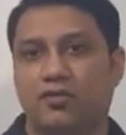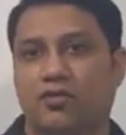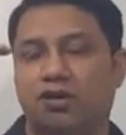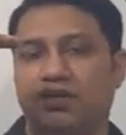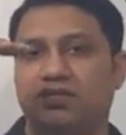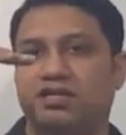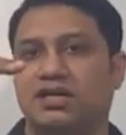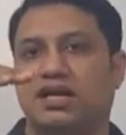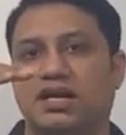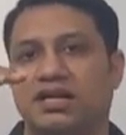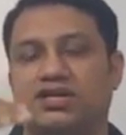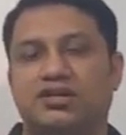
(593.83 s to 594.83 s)
What is
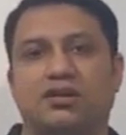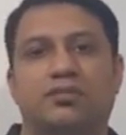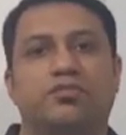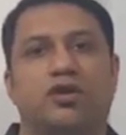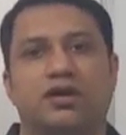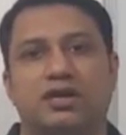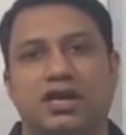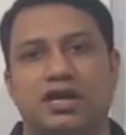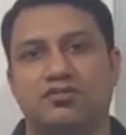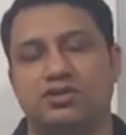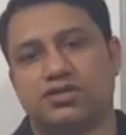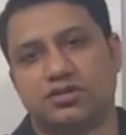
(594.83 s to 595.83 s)
the initial product
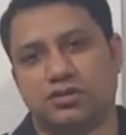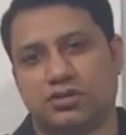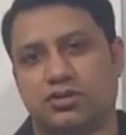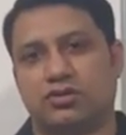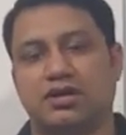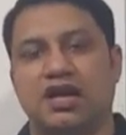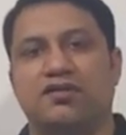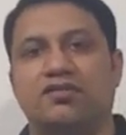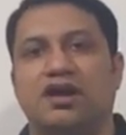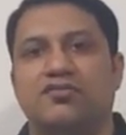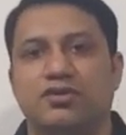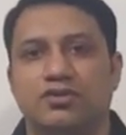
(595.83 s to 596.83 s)
line, which is, you can have
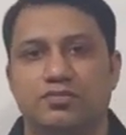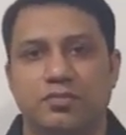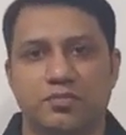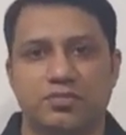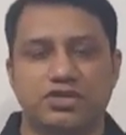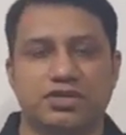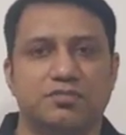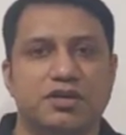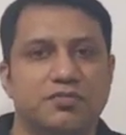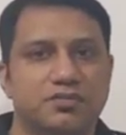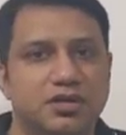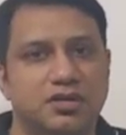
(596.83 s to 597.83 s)
an afternoon membership,
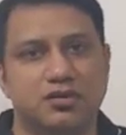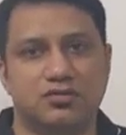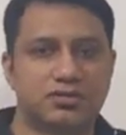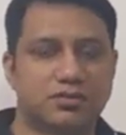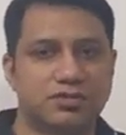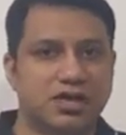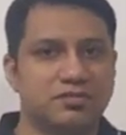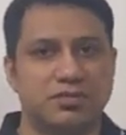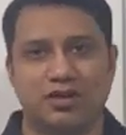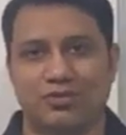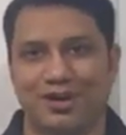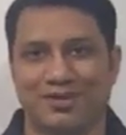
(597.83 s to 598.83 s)
come here, do some
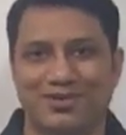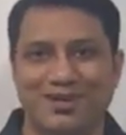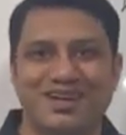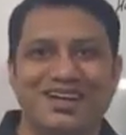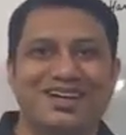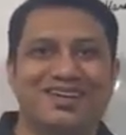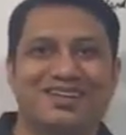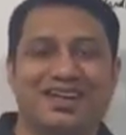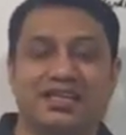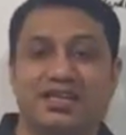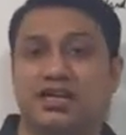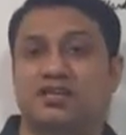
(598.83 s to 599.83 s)
treadmill, whatever. Okay,
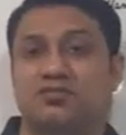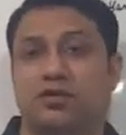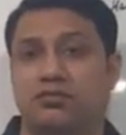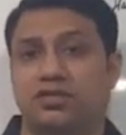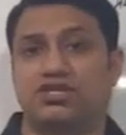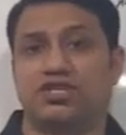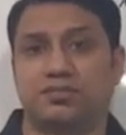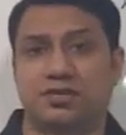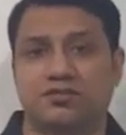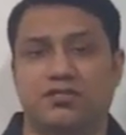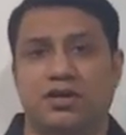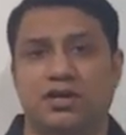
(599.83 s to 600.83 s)
and that is probably the
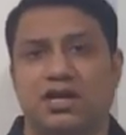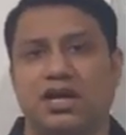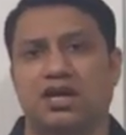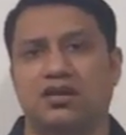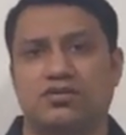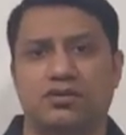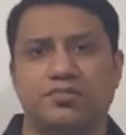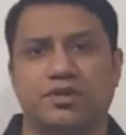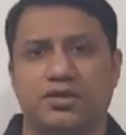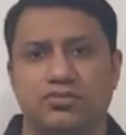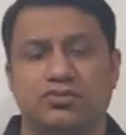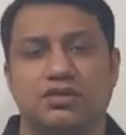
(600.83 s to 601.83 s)
cheapest product line. You can
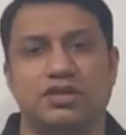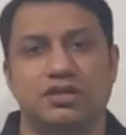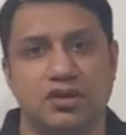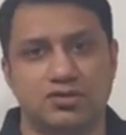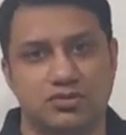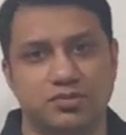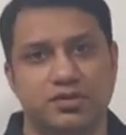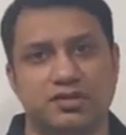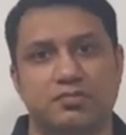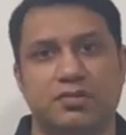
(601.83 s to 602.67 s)
pay 2,000-3,000 rupees a